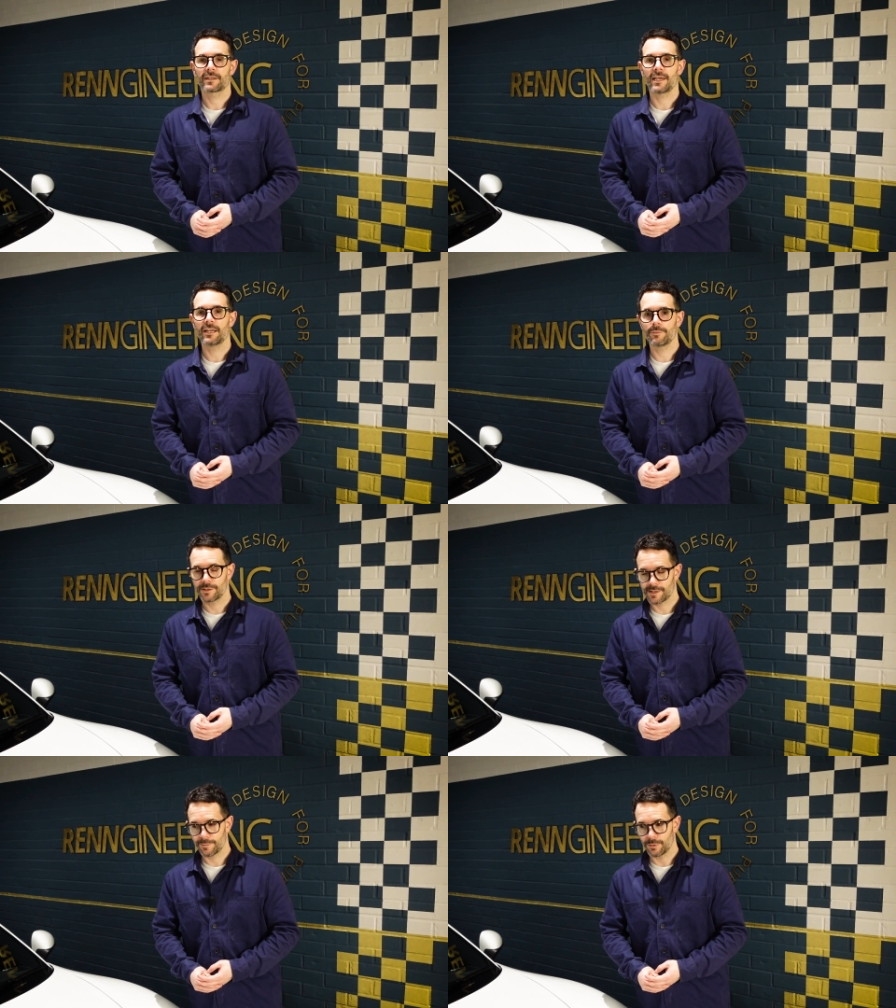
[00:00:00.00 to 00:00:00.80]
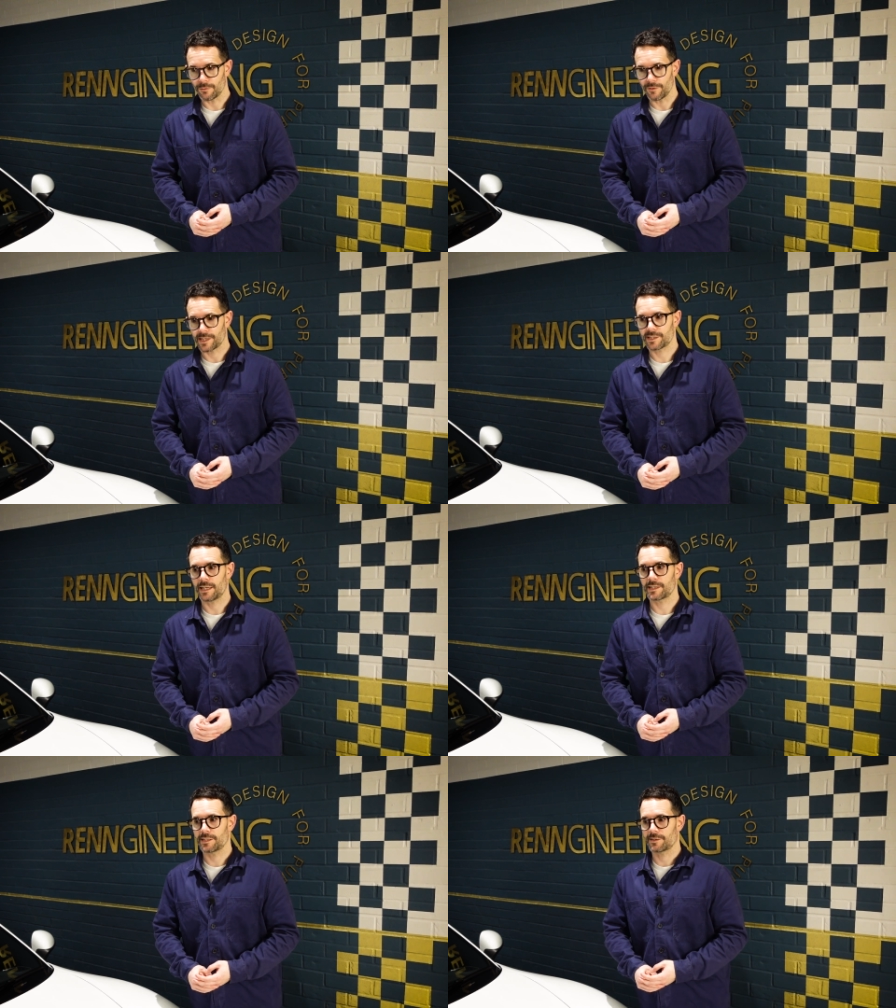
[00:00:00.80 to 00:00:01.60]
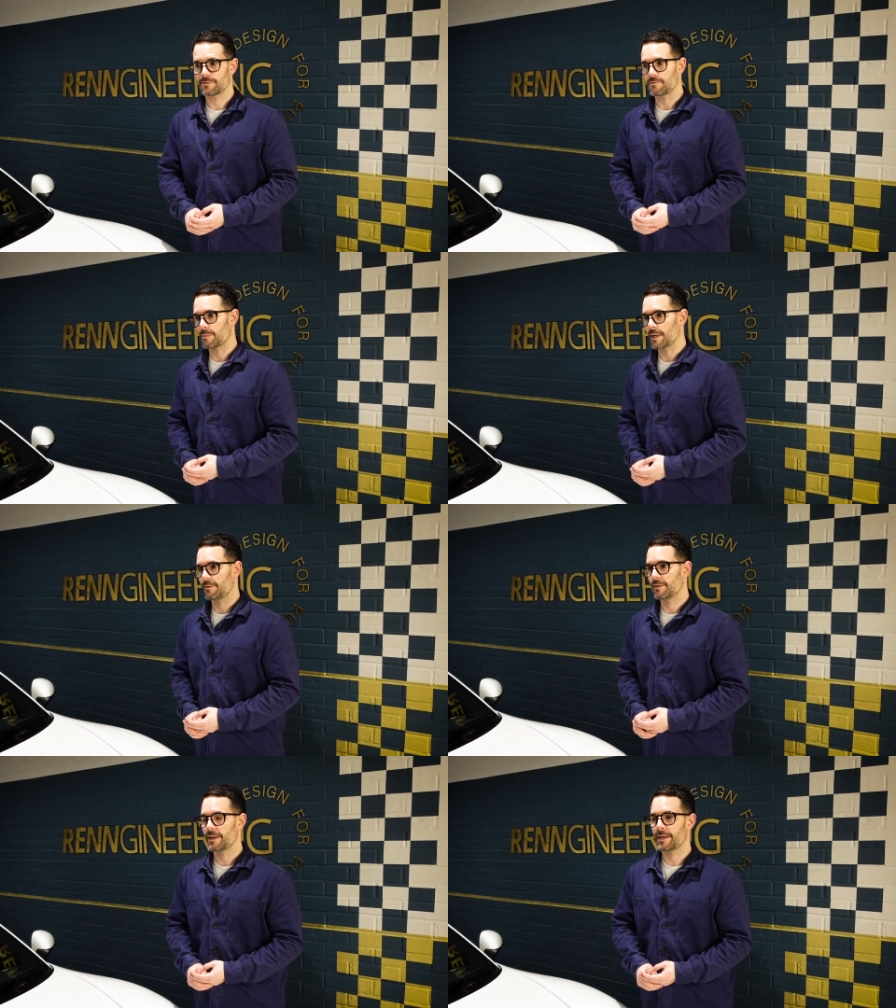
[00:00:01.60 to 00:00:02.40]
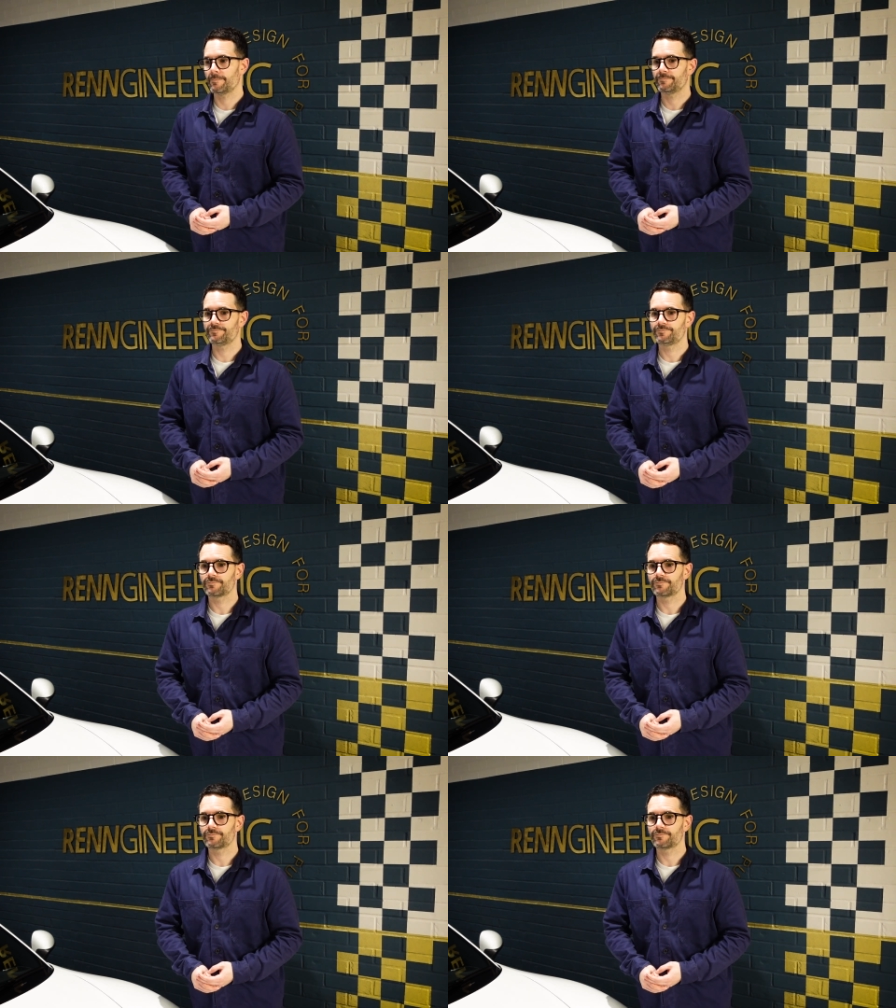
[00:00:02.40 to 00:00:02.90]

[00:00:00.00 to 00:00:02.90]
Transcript: KW support, that's the next thing to talk about.